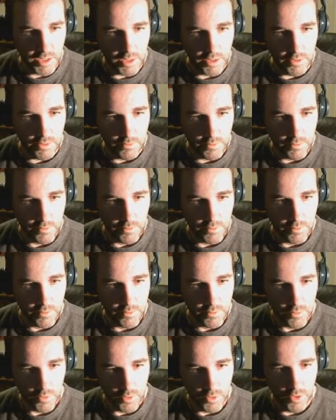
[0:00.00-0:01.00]
you.
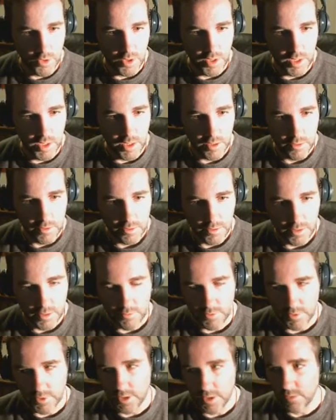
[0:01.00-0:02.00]
Oh yeah, there
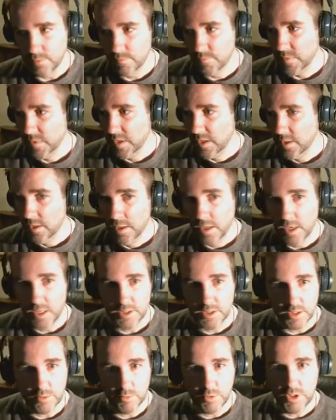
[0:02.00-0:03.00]
we go.
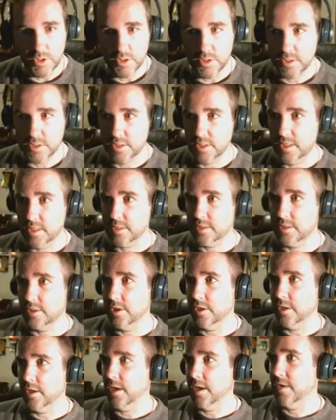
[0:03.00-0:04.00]
Actually, I'm gonna listen to that
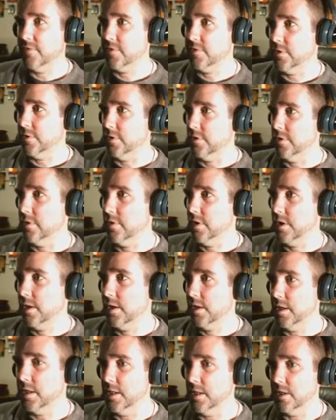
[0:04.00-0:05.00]
song after I
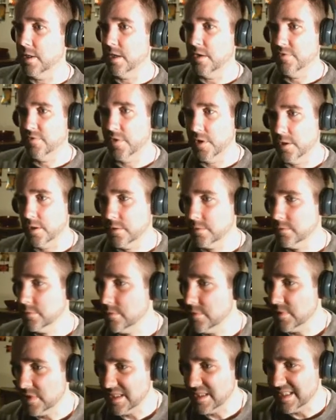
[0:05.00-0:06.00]
get off here
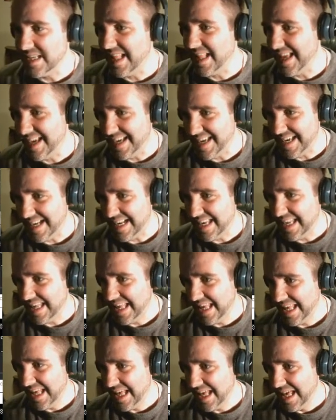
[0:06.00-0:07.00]
because I like it.
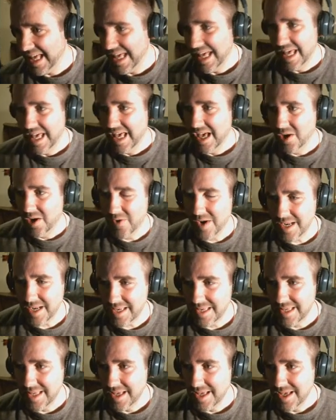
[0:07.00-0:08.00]
All
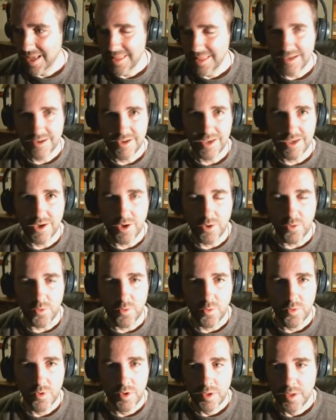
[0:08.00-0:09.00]
right, there you go.
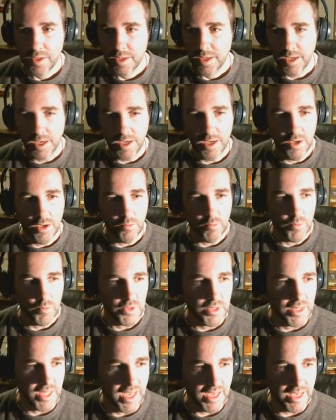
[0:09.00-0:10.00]
Um,
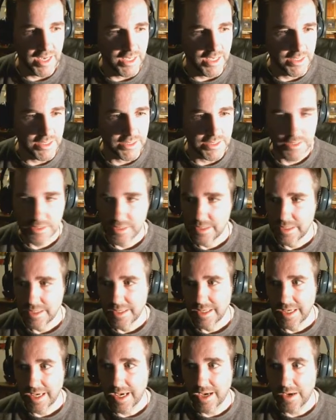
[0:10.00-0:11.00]
that is
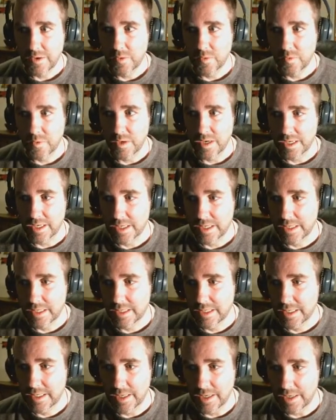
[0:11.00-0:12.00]
how I
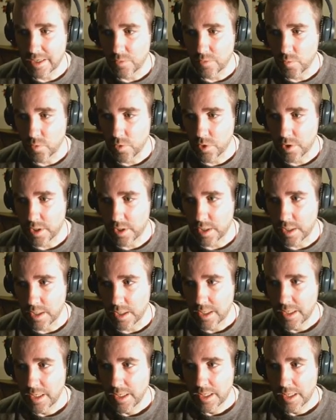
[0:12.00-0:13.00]
got it working.
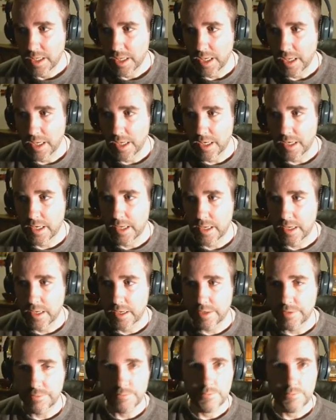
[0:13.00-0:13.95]
And, uh,